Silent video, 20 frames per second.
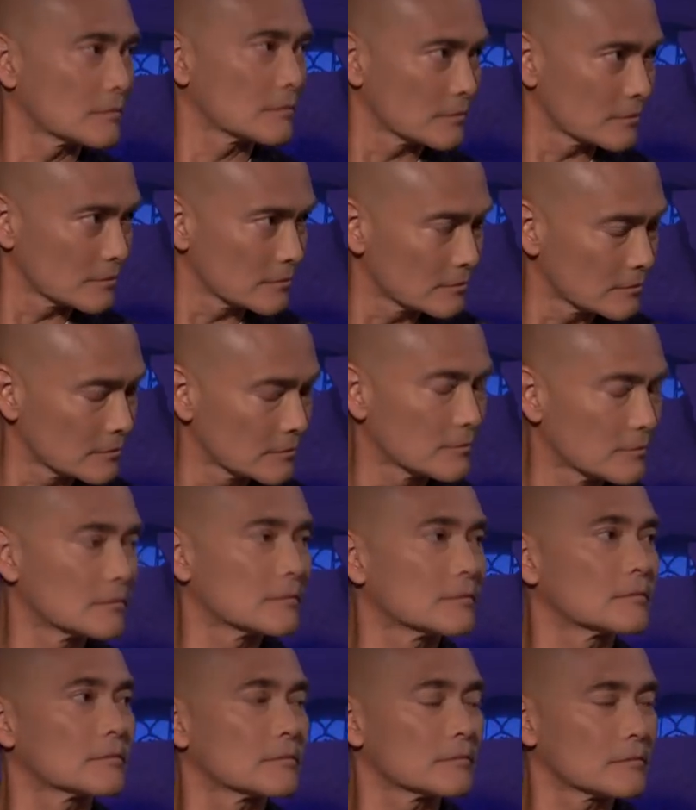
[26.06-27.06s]

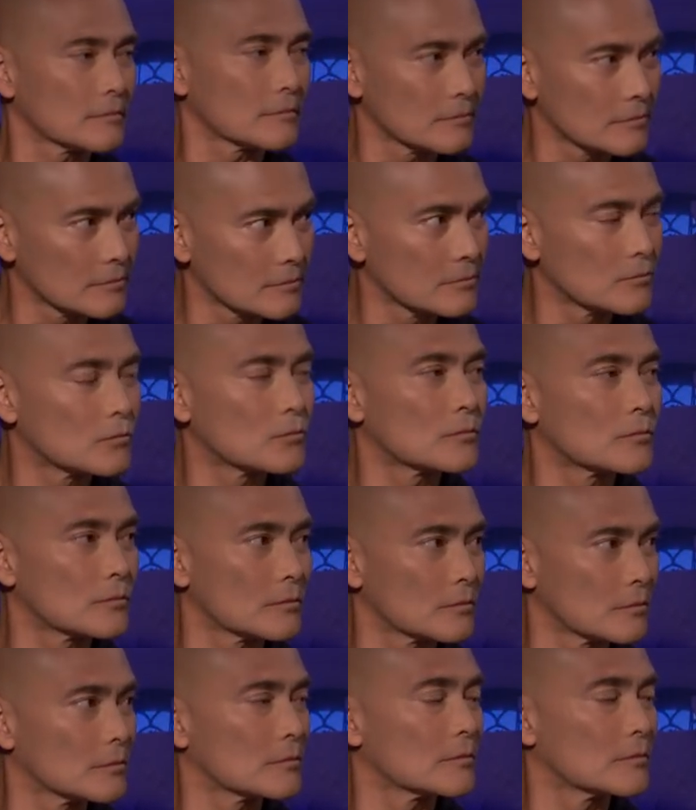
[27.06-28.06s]

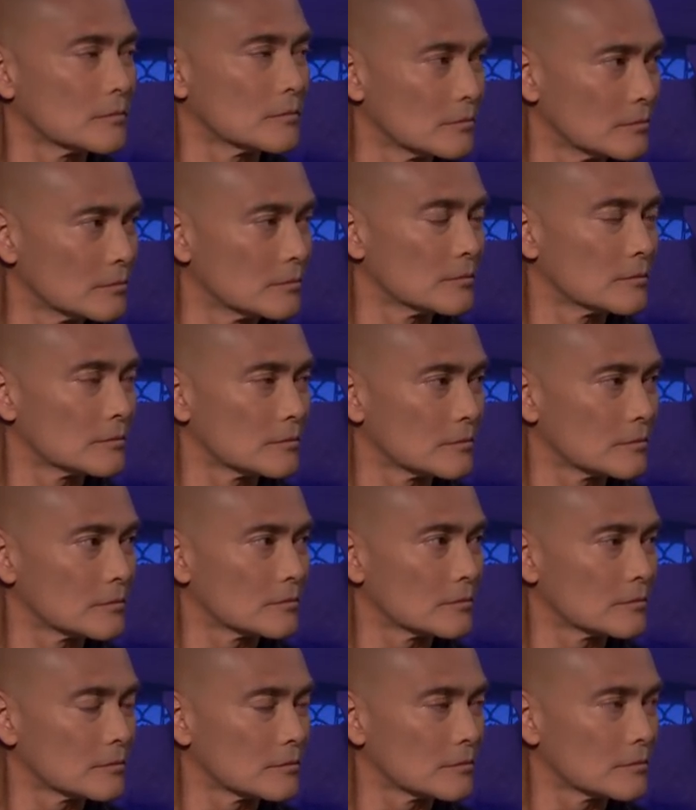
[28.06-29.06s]

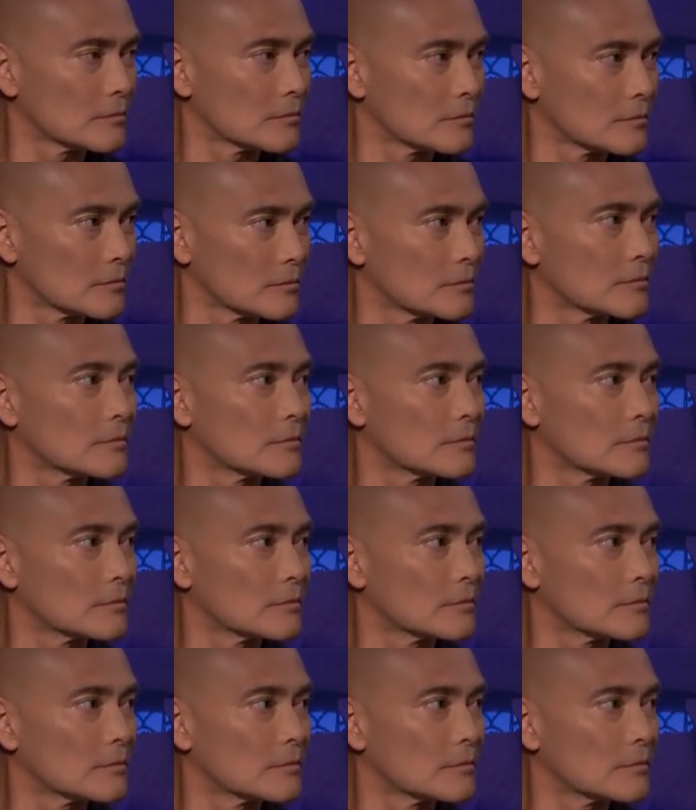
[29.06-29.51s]
No words are spoken by the person on screen.